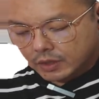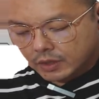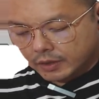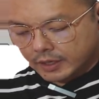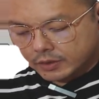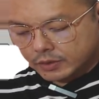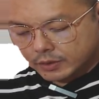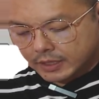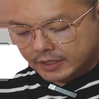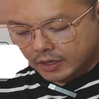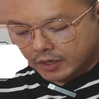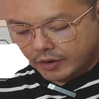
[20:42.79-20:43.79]
Okay, so there's a
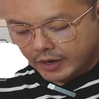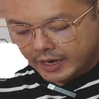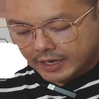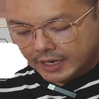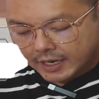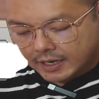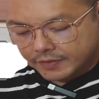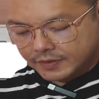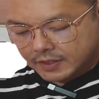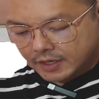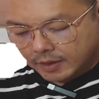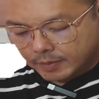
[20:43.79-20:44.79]
crane that lifts it
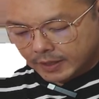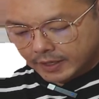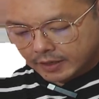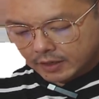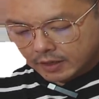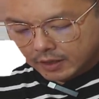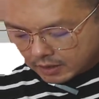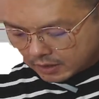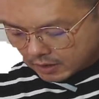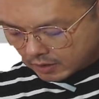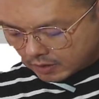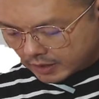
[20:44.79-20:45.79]
up like that.
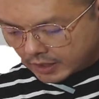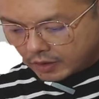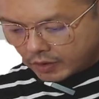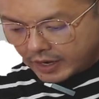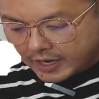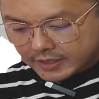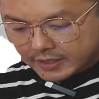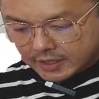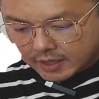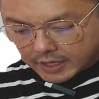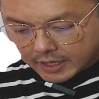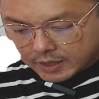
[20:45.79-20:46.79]
Right, the crane is
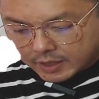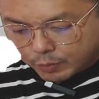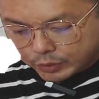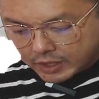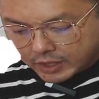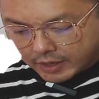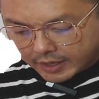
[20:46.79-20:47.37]
a motor, right?